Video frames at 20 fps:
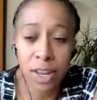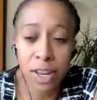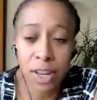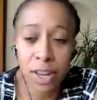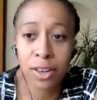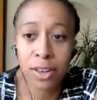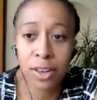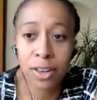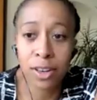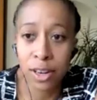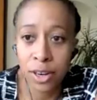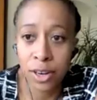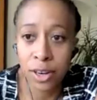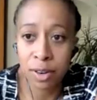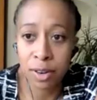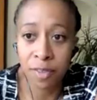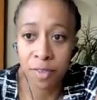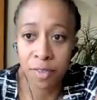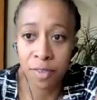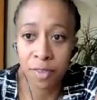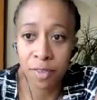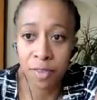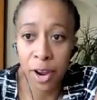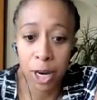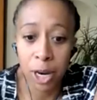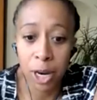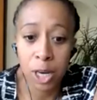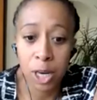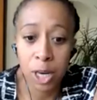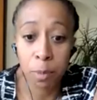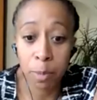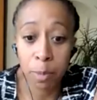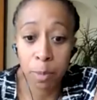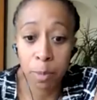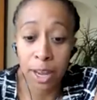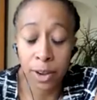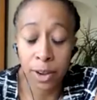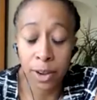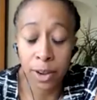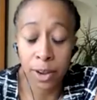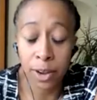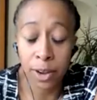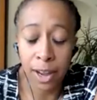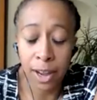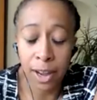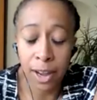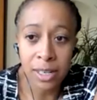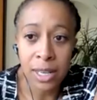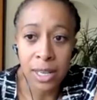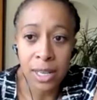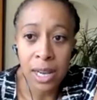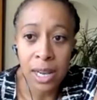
and doesn't lose very much from being online.